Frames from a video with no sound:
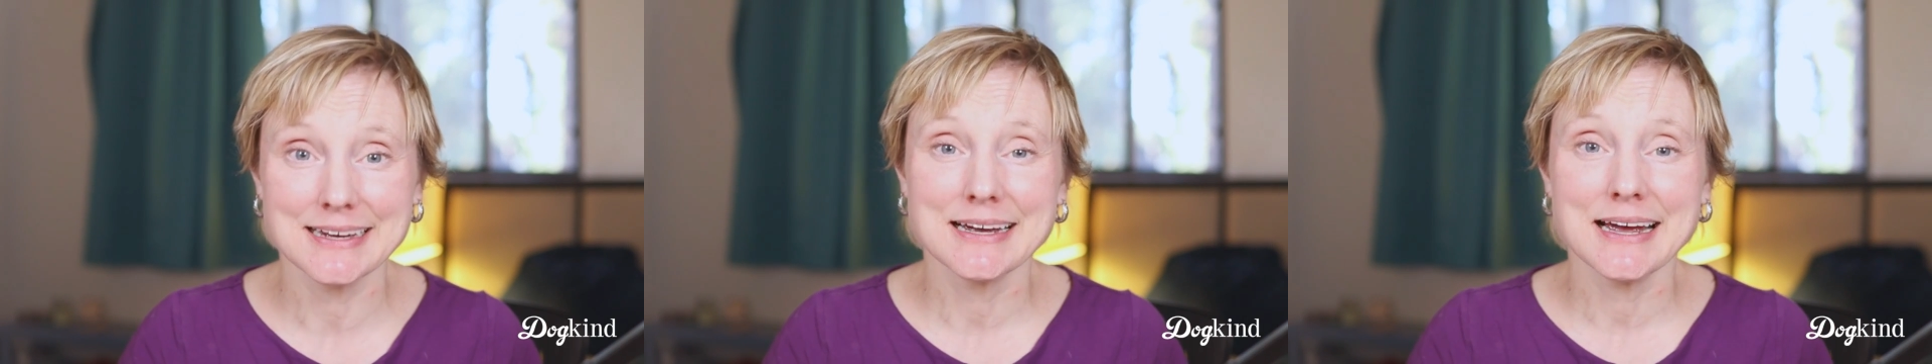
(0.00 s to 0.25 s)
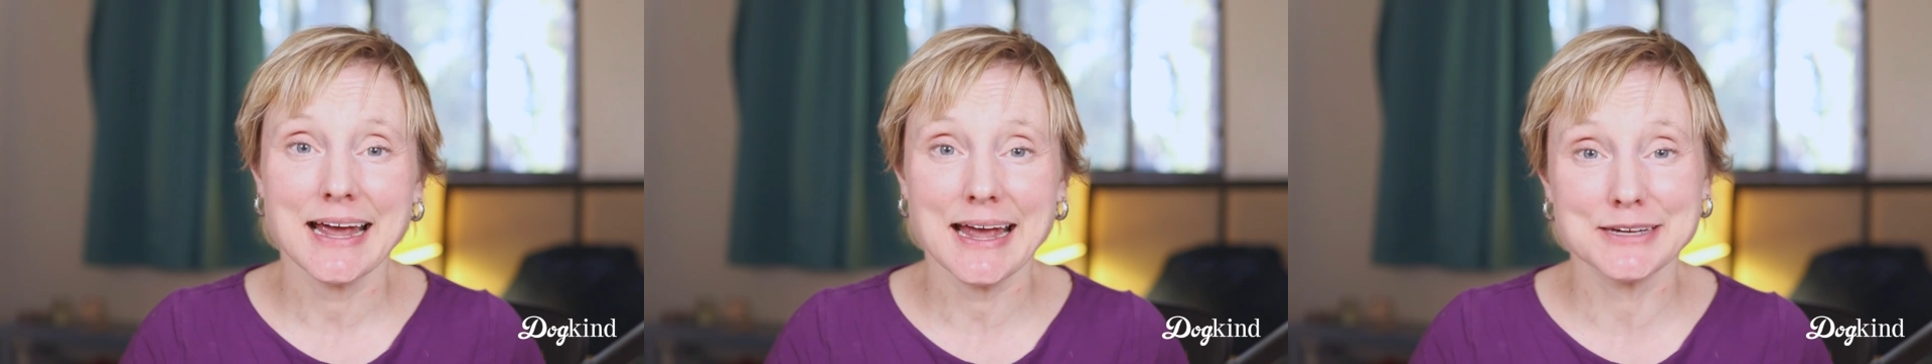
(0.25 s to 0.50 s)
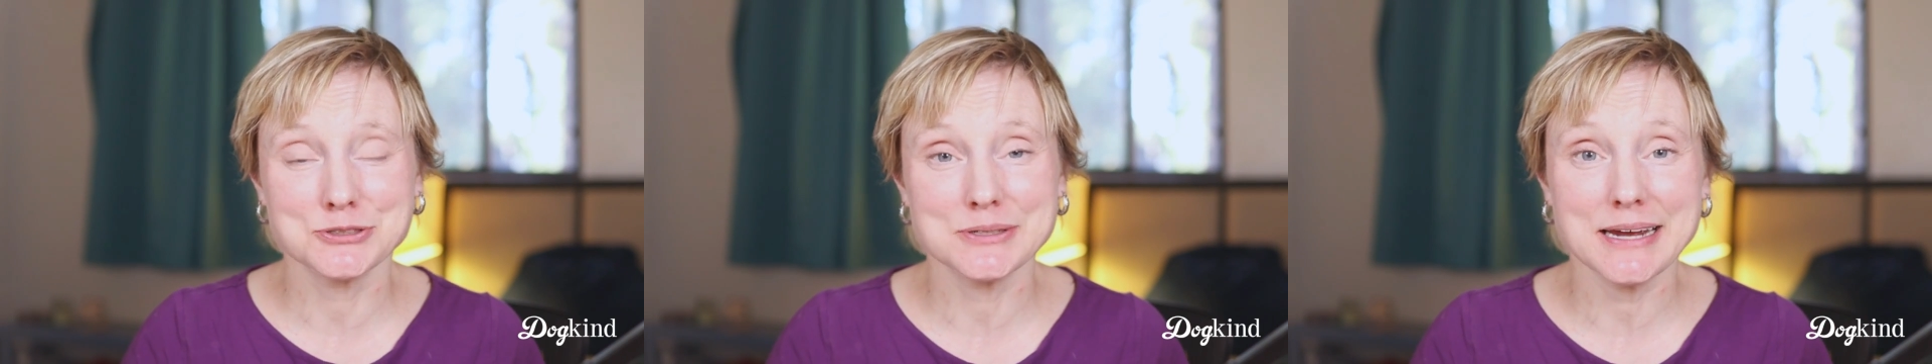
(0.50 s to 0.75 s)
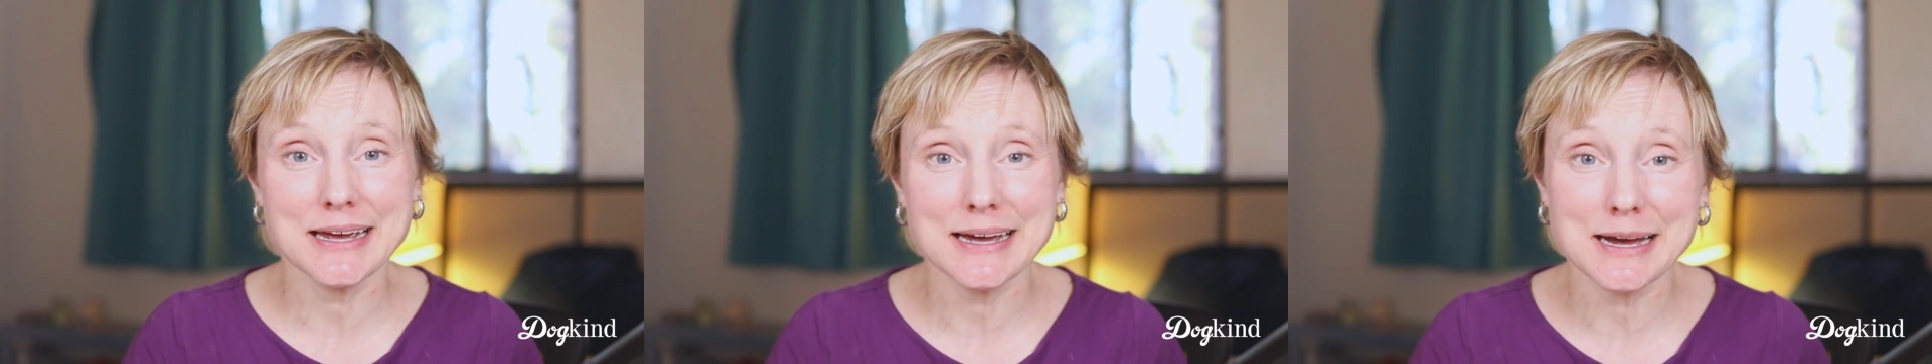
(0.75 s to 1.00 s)
And
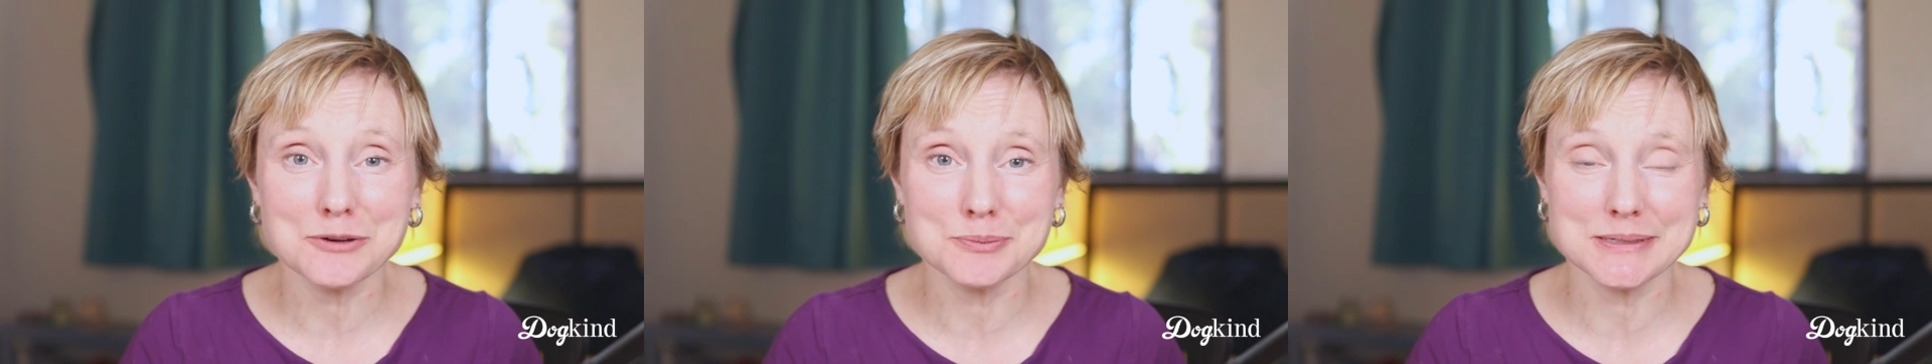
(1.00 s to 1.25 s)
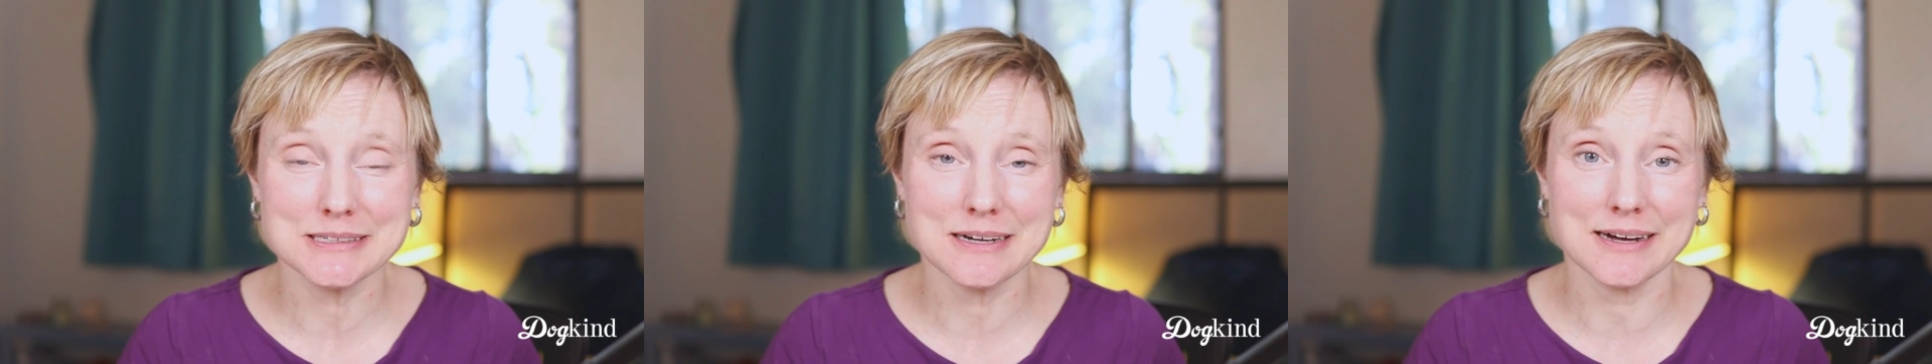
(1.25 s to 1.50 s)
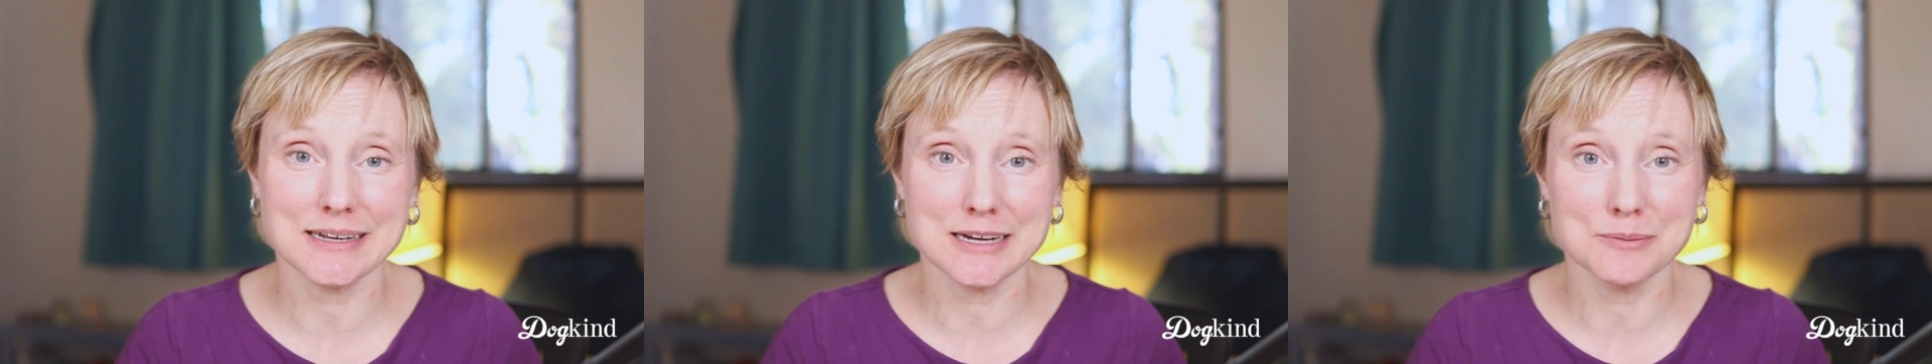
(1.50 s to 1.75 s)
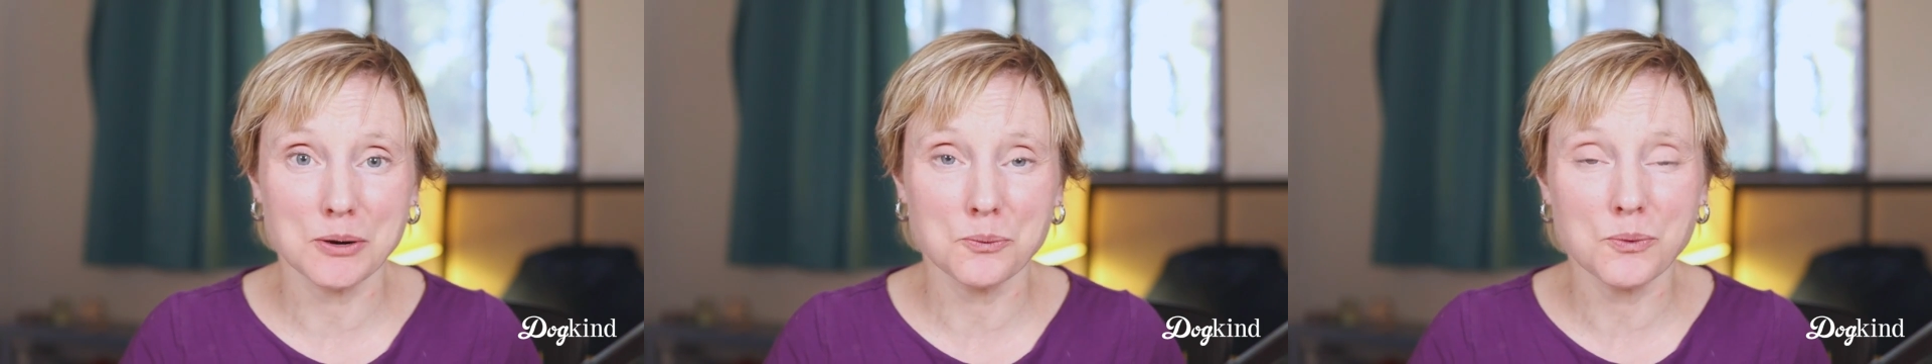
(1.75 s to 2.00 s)
today I will be talking
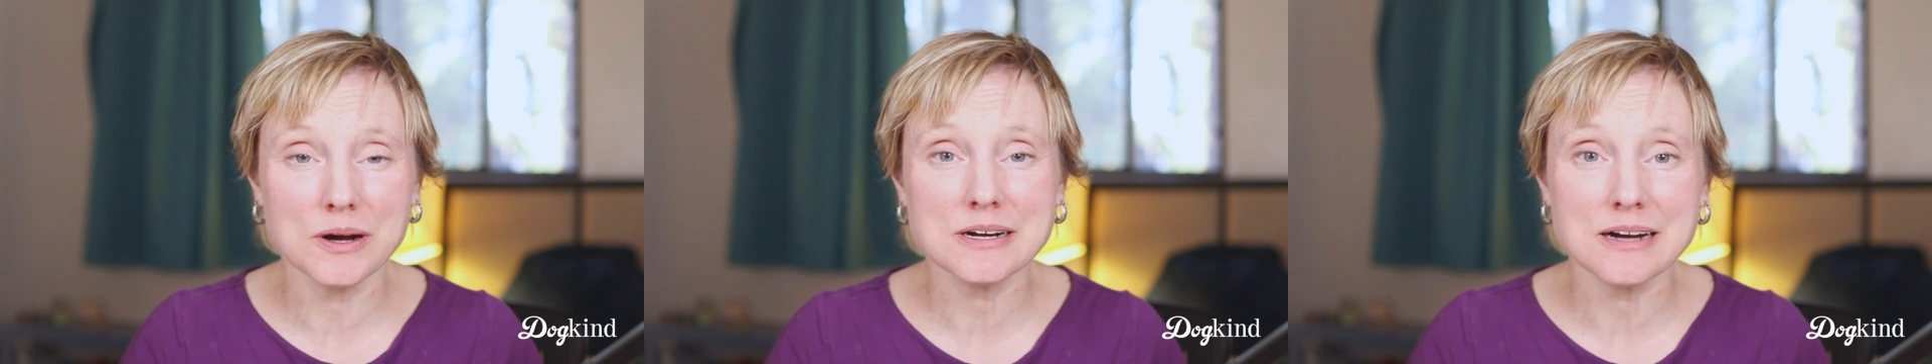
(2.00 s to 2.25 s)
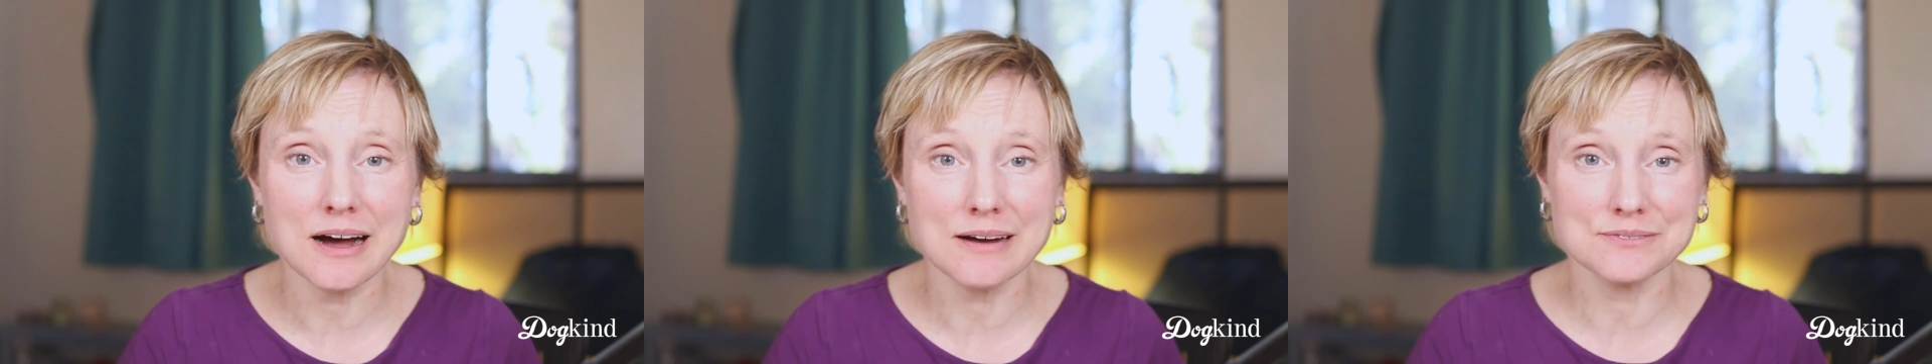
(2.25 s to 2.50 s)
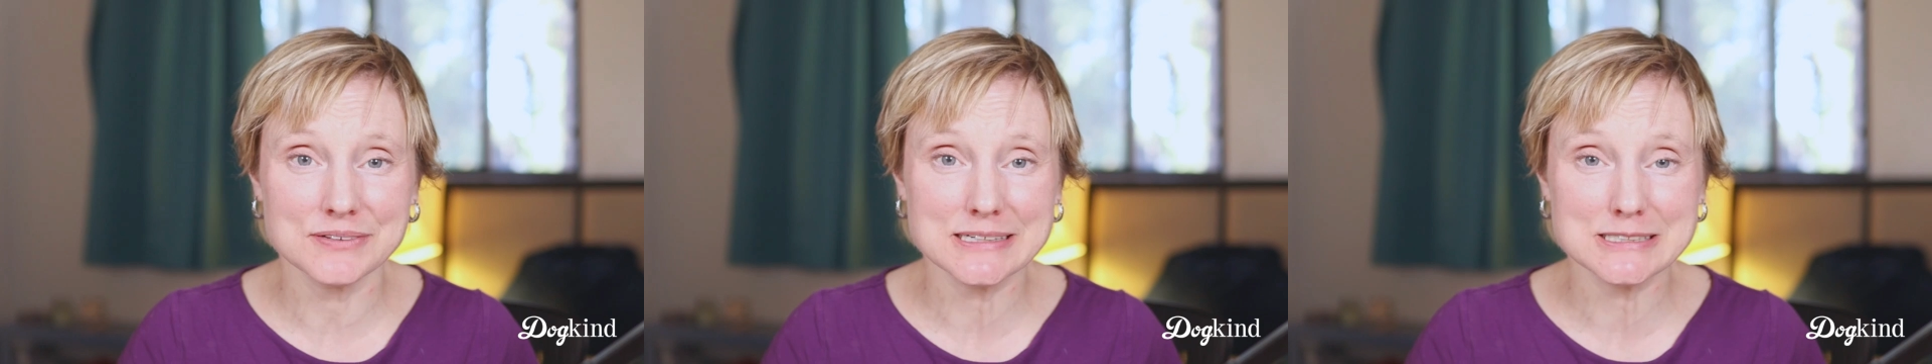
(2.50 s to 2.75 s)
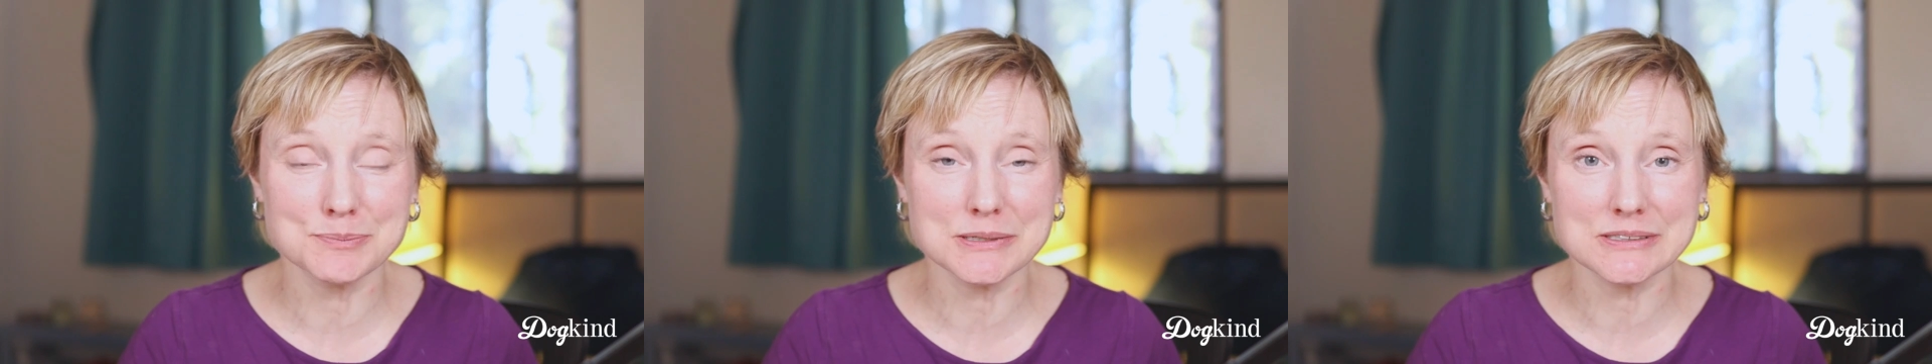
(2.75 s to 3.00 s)
about what
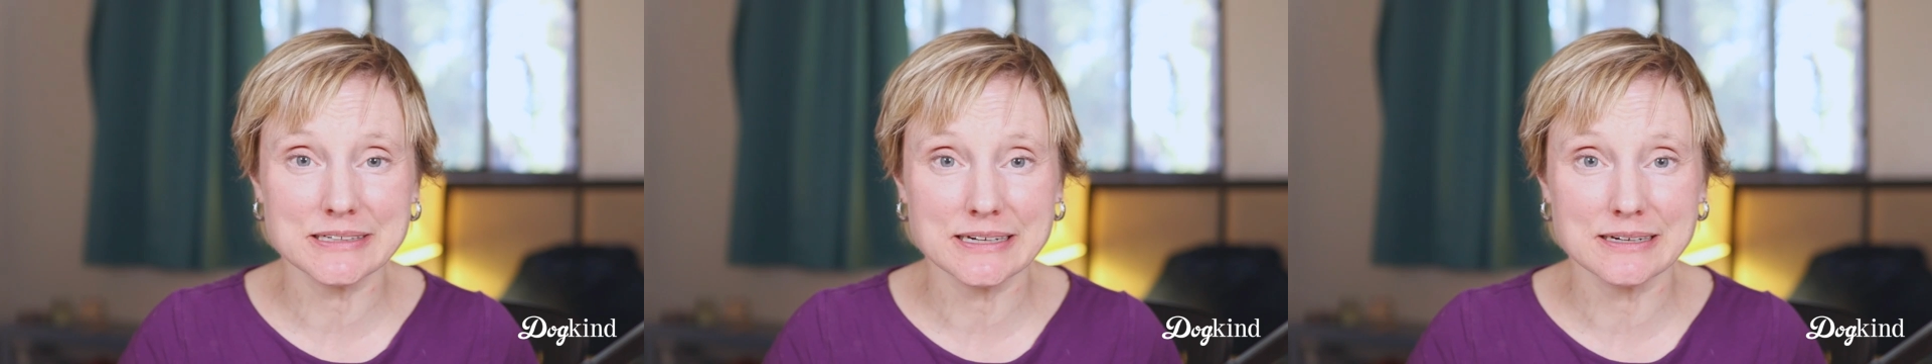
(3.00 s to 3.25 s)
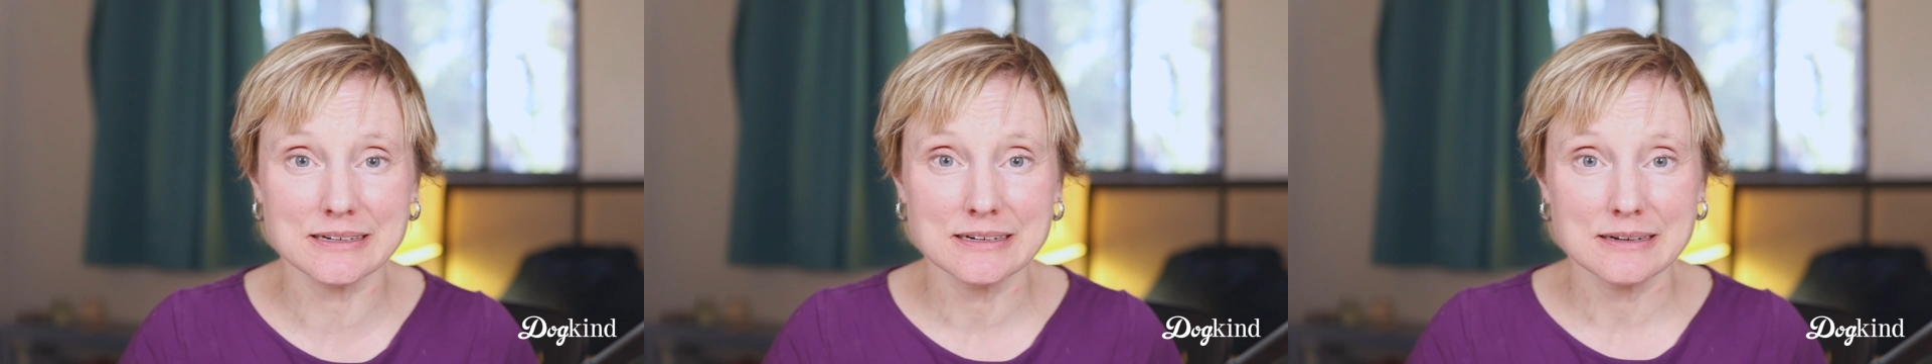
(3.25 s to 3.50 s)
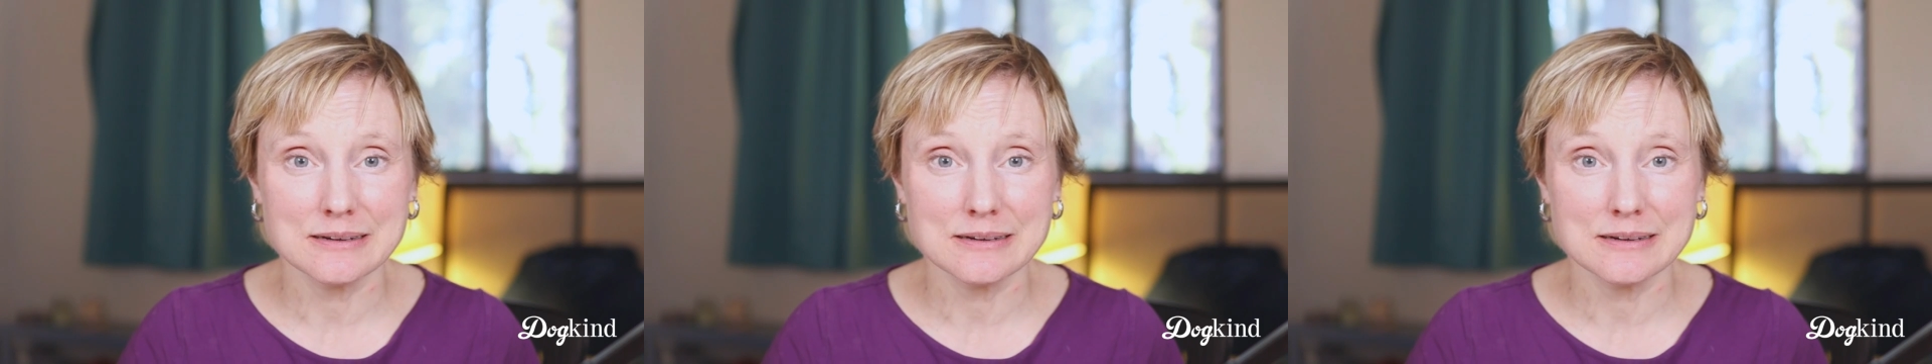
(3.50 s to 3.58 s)
confidence building